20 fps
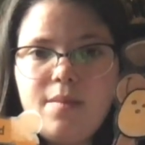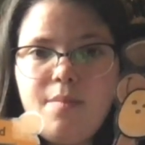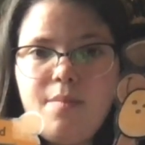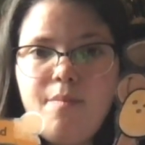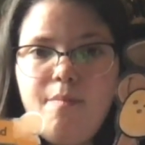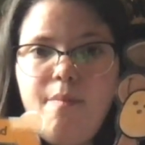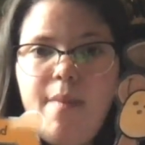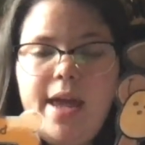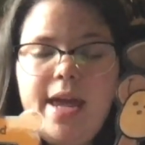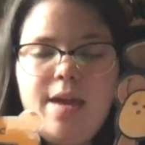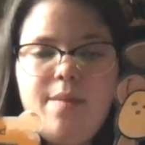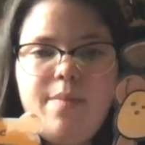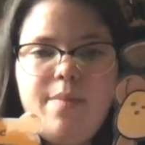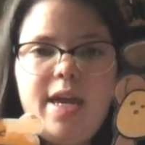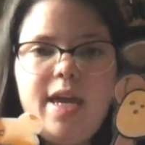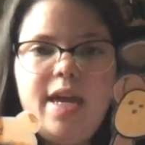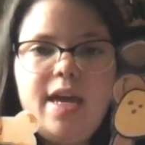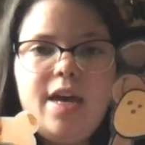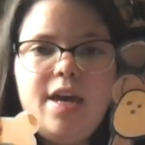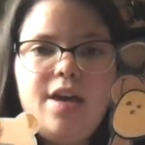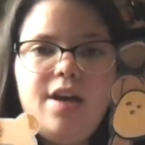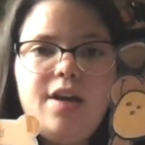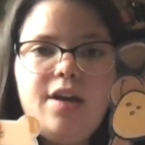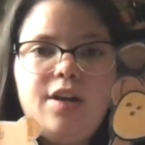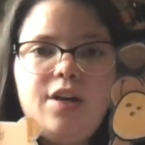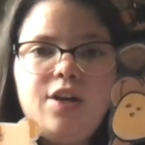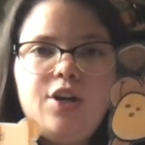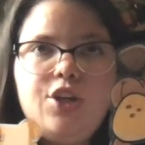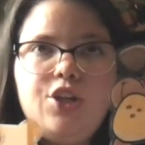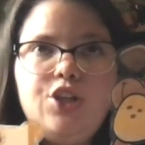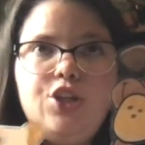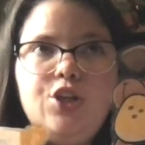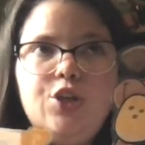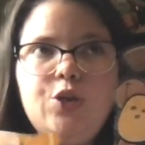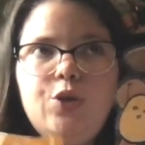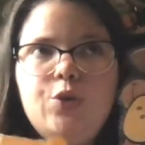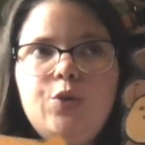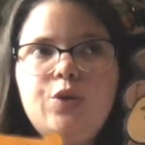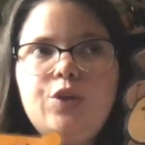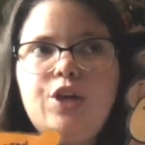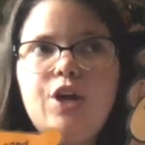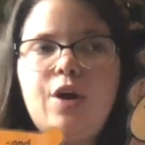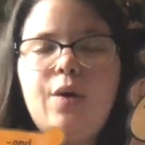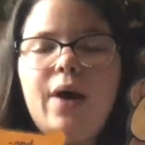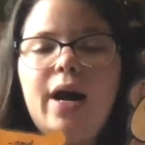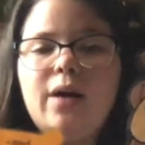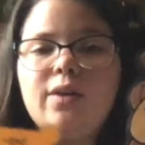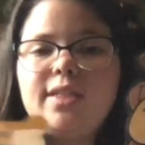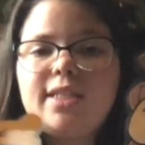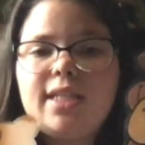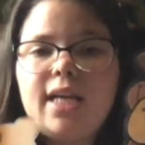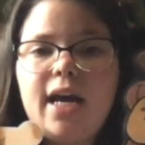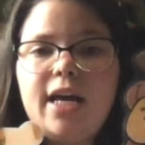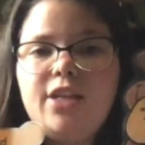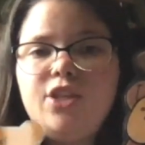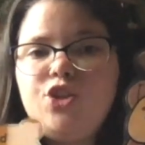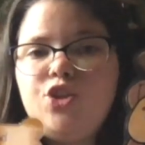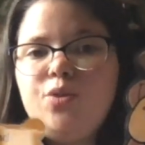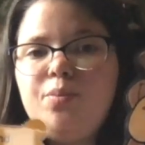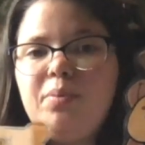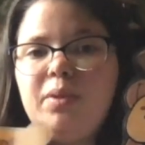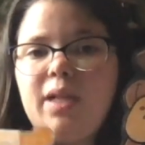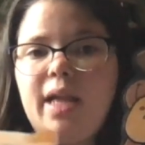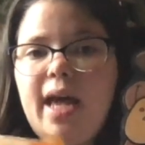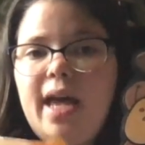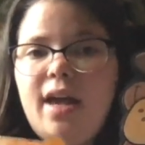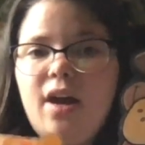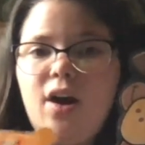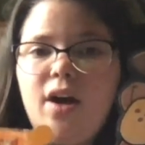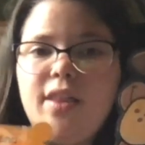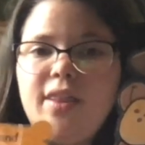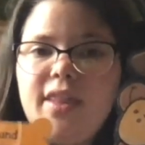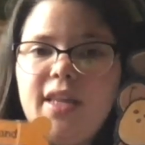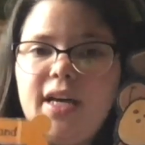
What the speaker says: Maybe you go outside to play on